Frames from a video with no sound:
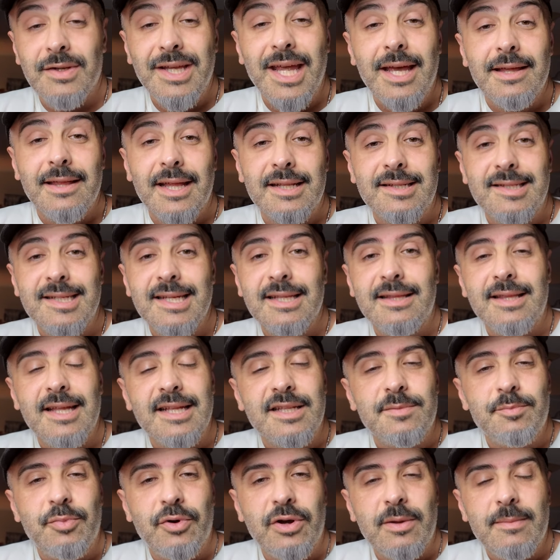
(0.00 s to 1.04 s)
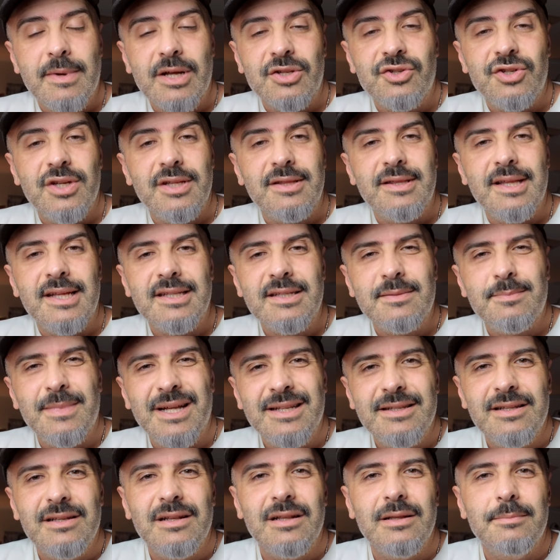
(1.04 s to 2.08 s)
yeah, that's it. That's pretty much it. That's my
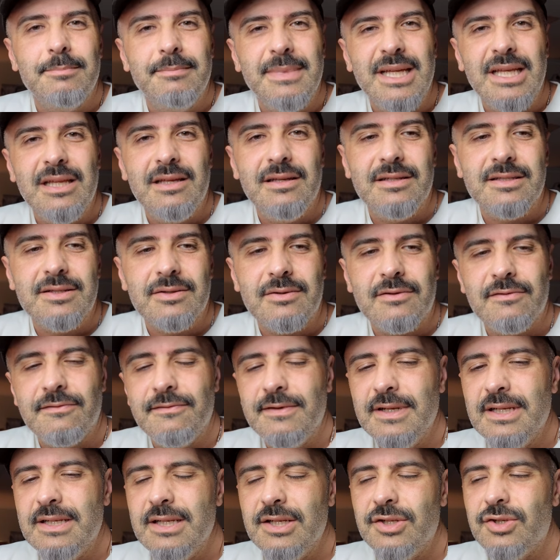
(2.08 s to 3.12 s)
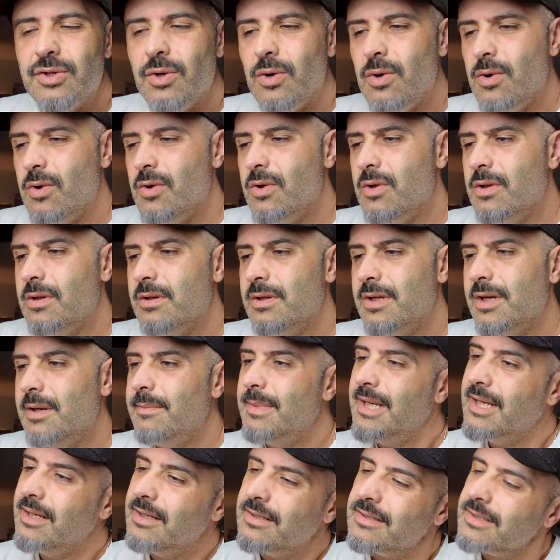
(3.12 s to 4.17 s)
little mini sort of vintage haul. I
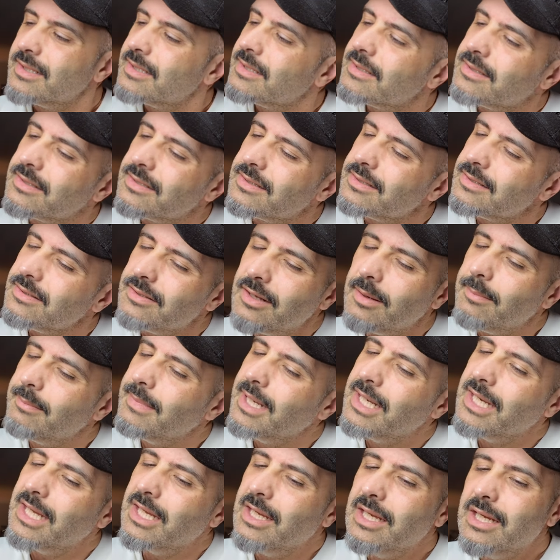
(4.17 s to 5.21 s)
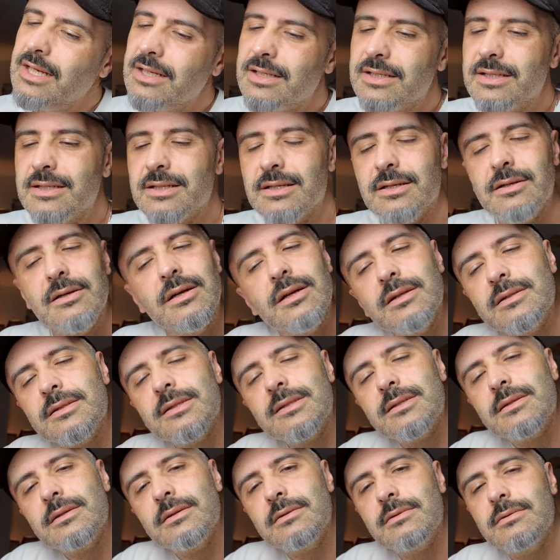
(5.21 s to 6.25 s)
mean, it's not mini. It's
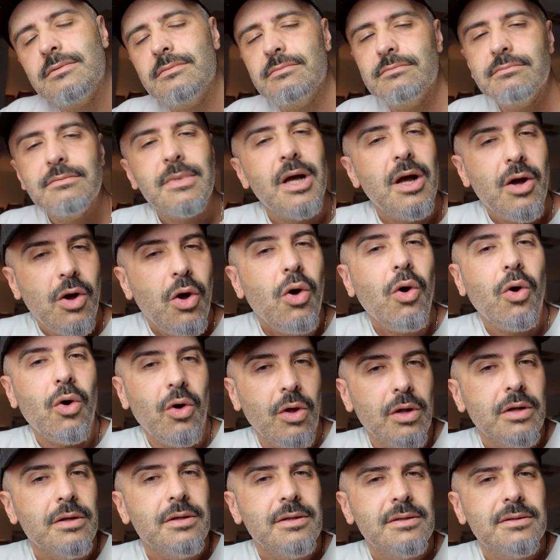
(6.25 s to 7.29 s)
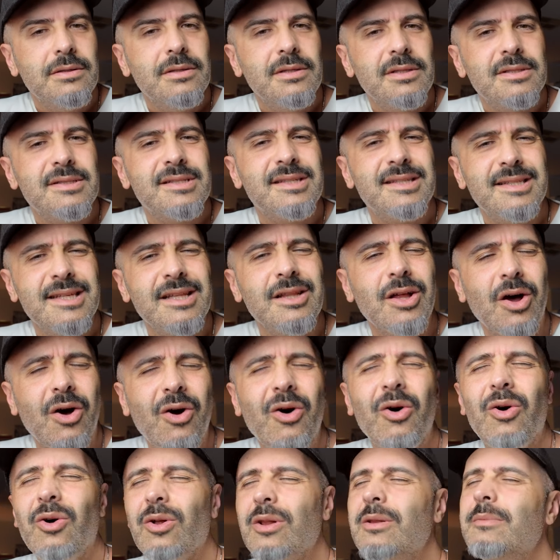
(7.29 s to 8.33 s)
it's a haul. It's still a
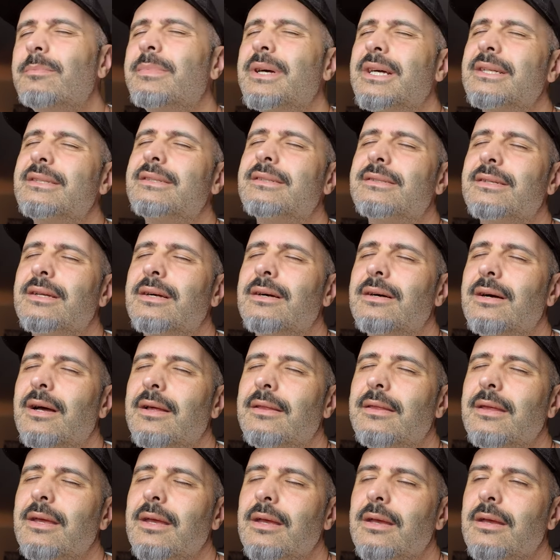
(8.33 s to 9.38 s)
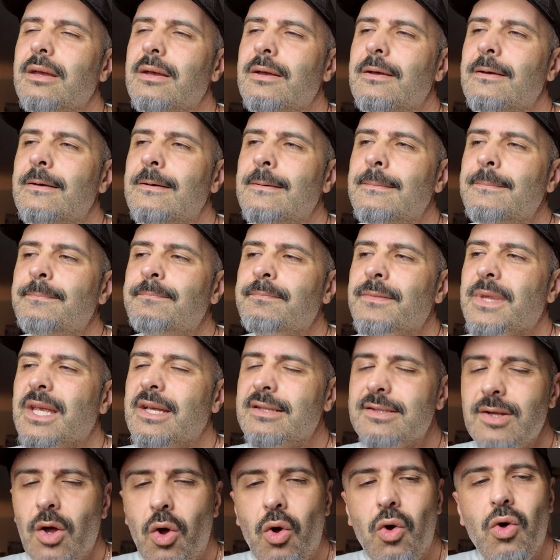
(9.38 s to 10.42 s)
haul, but uh, I think
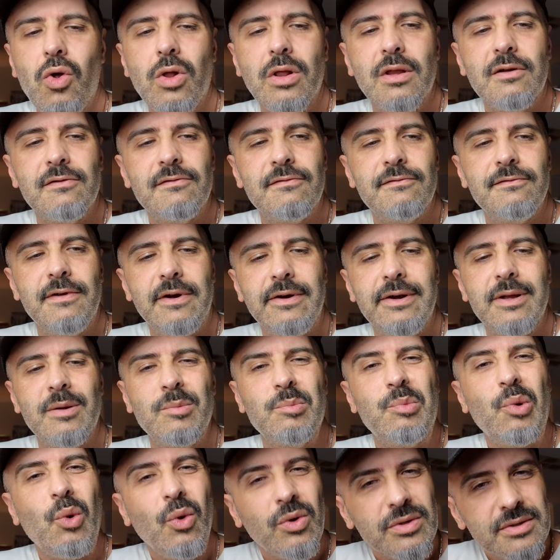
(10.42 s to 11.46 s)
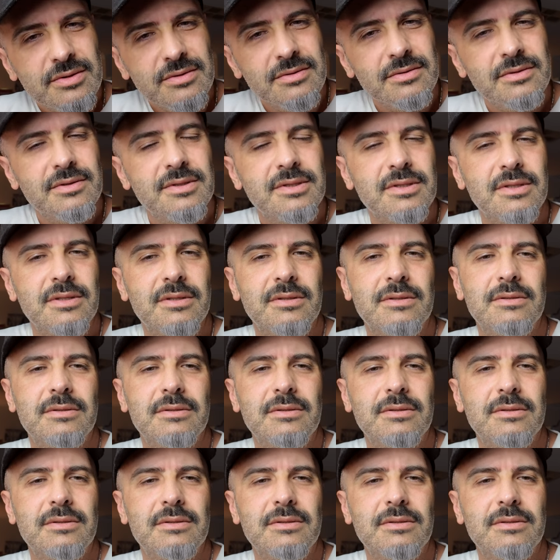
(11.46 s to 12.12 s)
it's a haul of very important